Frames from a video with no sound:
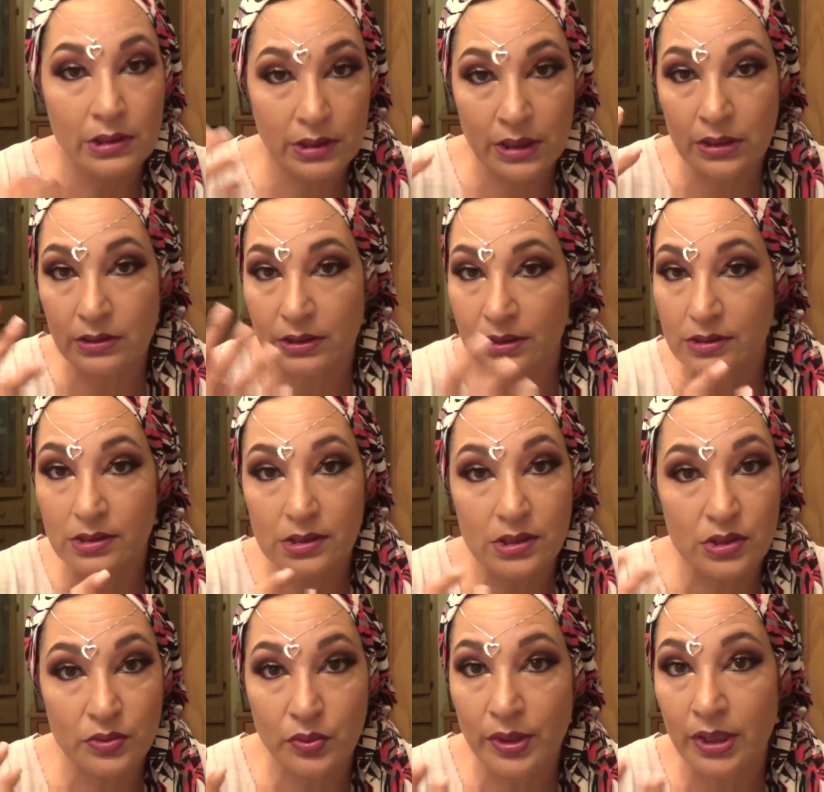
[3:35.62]
It, this
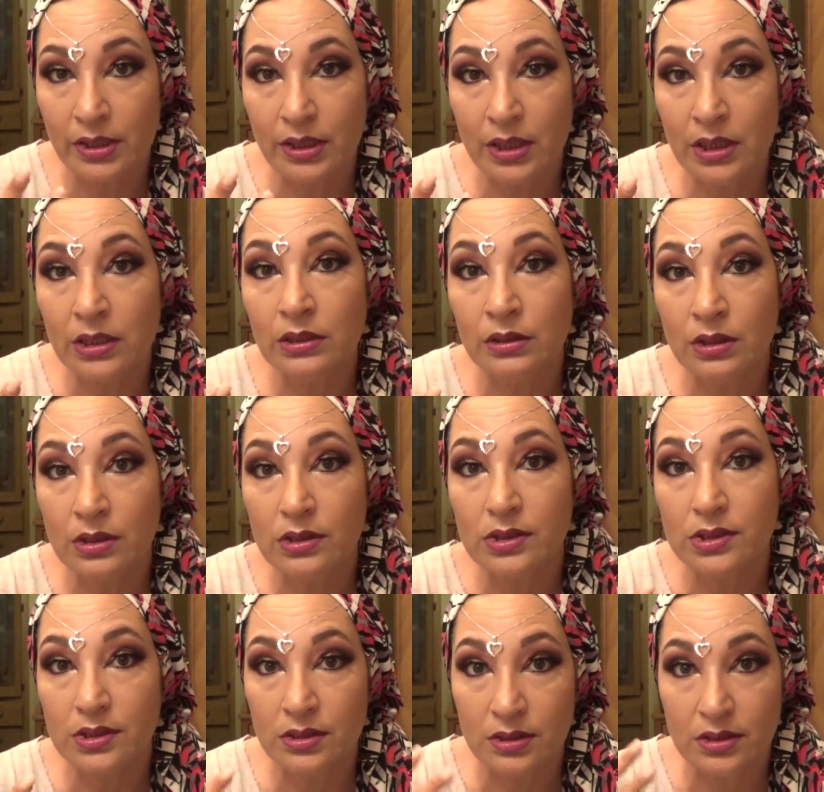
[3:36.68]
is the way that it
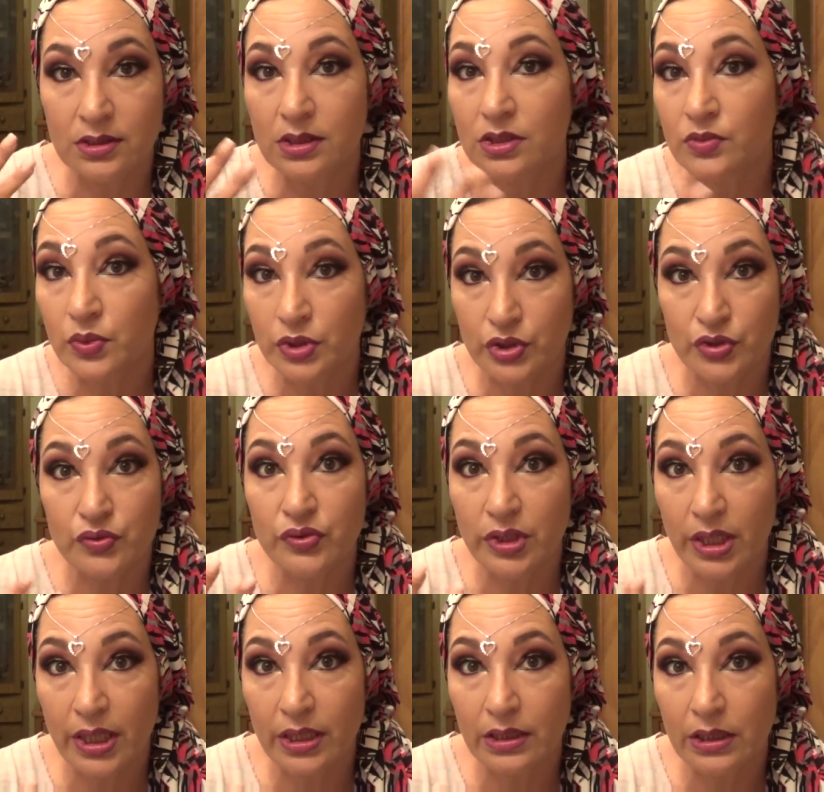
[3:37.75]
looks and this is what you
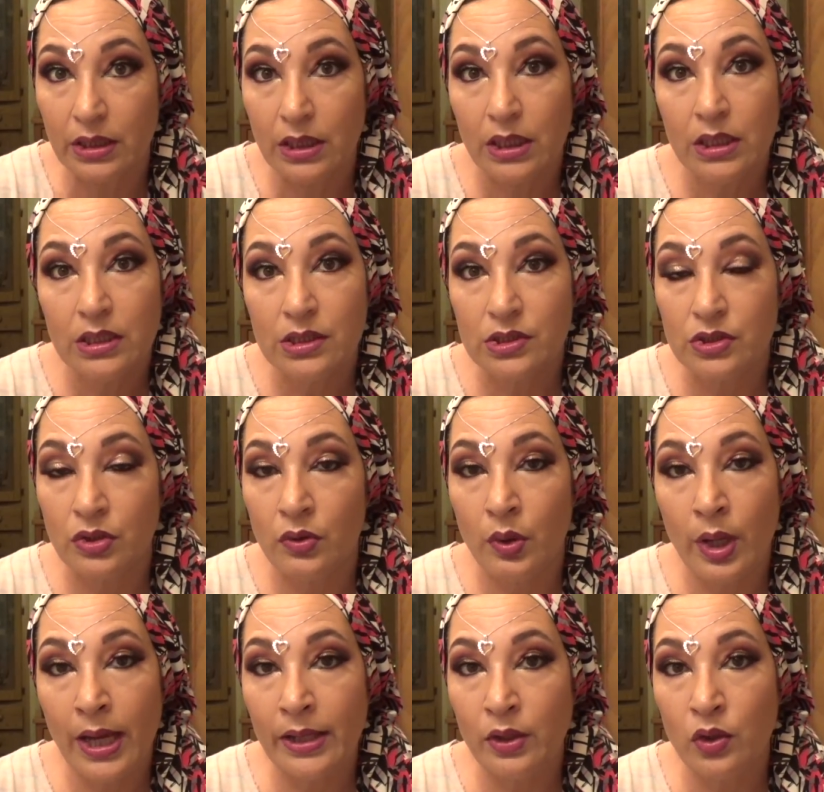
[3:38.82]
get. So
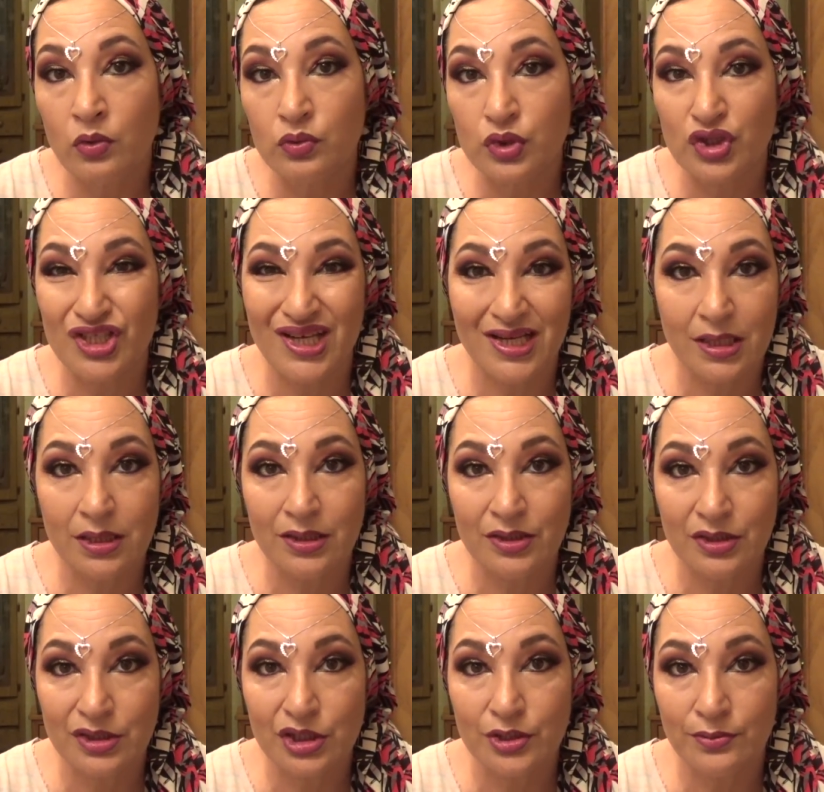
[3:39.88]
I don't
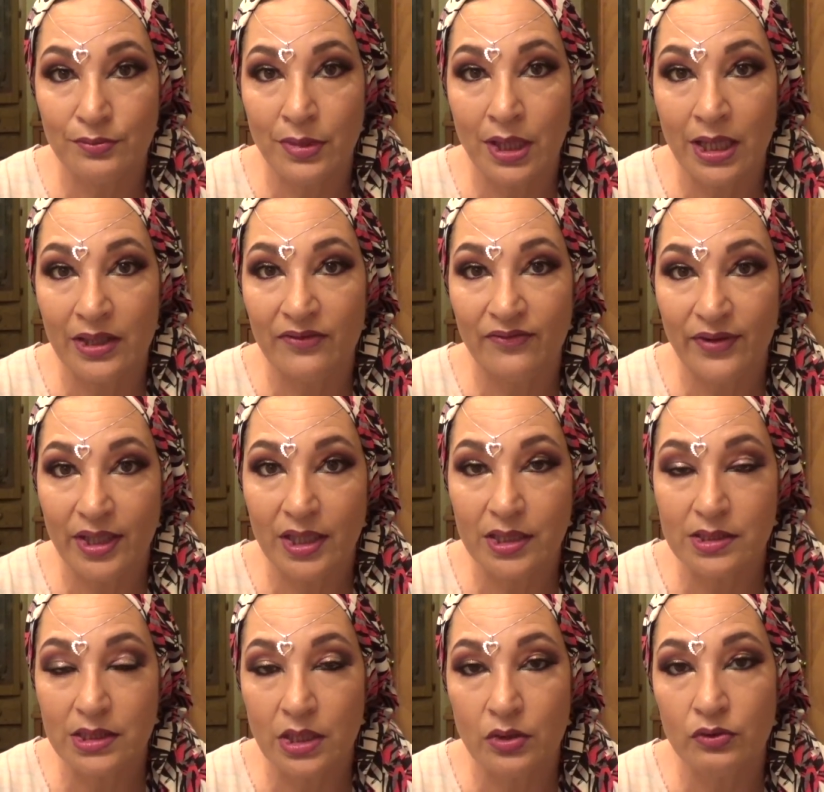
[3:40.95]
change my
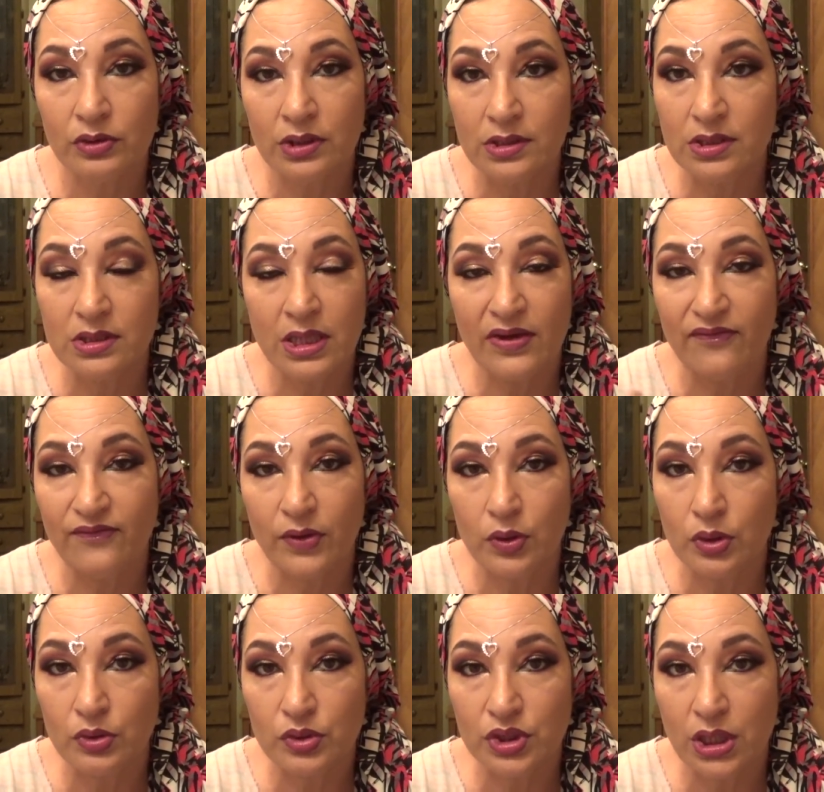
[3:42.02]
face. I don't. This is not
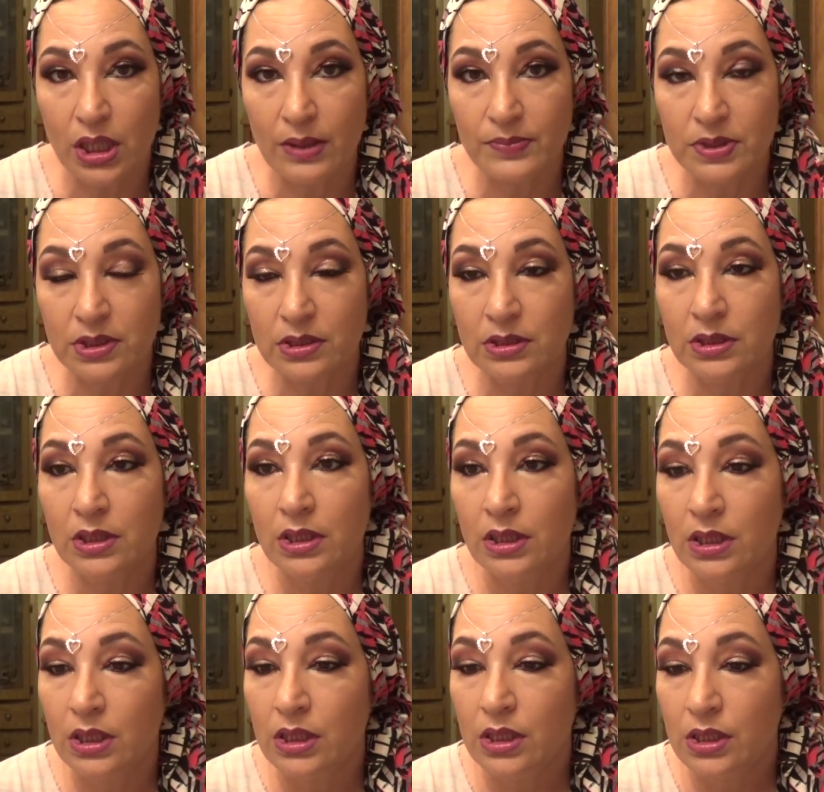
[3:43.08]
photoshopped
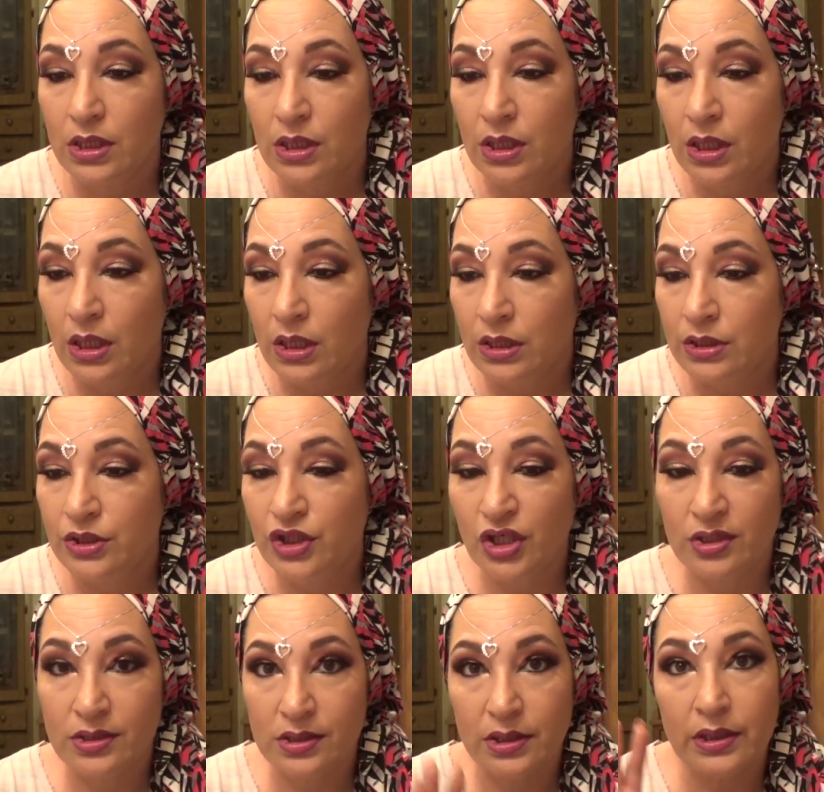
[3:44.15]

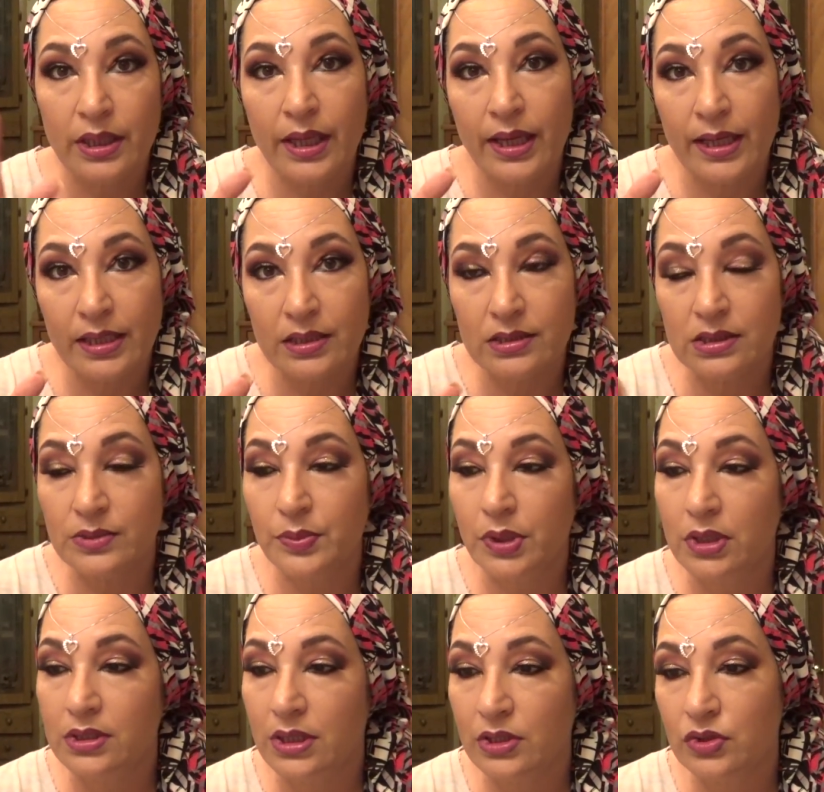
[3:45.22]
just in case
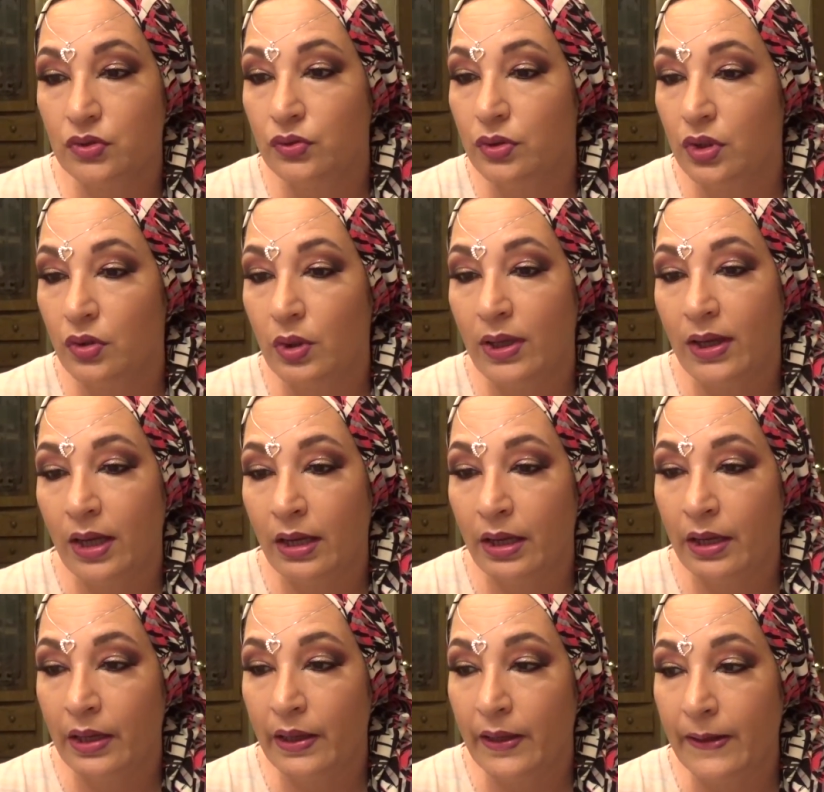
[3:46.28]
because I do know I,
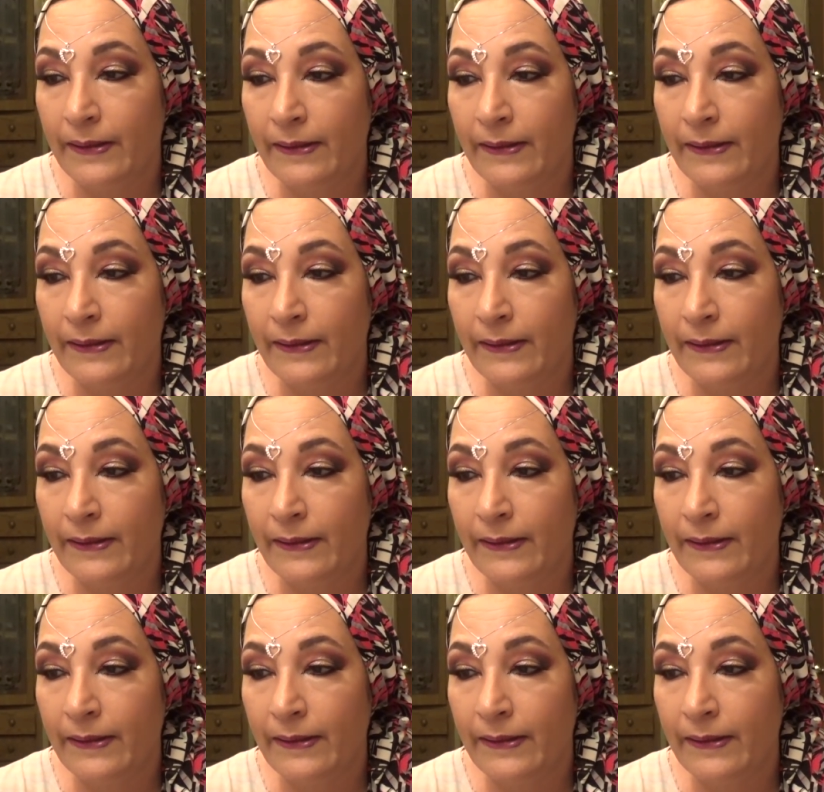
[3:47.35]
uh,